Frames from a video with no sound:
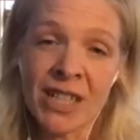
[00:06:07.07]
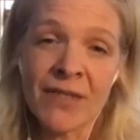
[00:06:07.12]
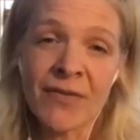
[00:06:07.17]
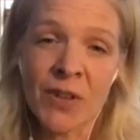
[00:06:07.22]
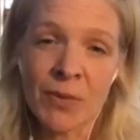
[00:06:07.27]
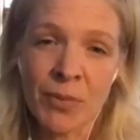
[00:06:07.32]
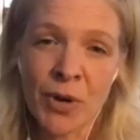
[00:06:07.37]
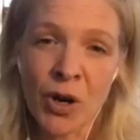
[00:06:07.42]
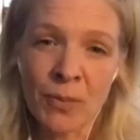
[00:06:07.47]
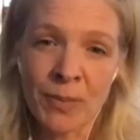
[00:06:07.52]
of
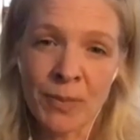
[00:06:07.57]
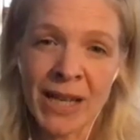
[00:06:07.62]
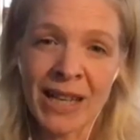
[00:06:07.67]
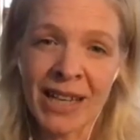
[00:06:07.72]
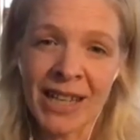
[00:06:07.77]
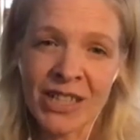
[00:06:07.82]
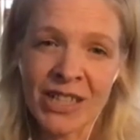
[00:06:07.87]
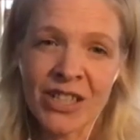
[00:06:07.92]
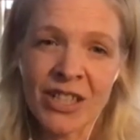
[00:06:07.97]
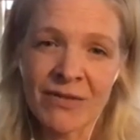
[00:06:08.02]
the
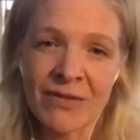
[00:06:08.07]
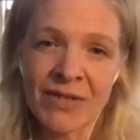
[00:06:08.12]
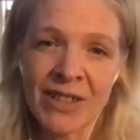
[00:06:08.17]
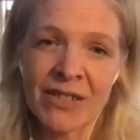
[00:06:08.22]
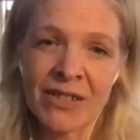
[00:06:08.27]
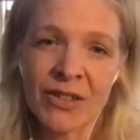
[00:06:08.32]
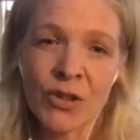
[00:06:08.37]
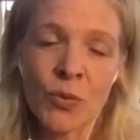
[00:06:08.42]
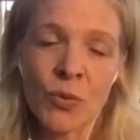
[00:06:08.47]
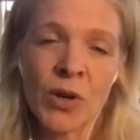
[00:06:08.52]
population
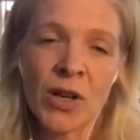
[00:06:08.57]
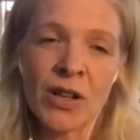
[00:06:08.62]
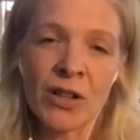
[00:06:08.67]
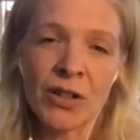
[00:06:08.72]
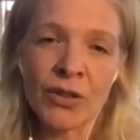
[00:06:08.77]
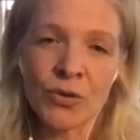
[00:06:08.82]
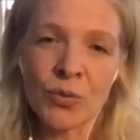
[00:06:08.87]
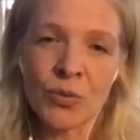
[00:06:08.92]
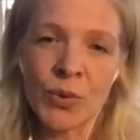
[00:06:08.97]
around the world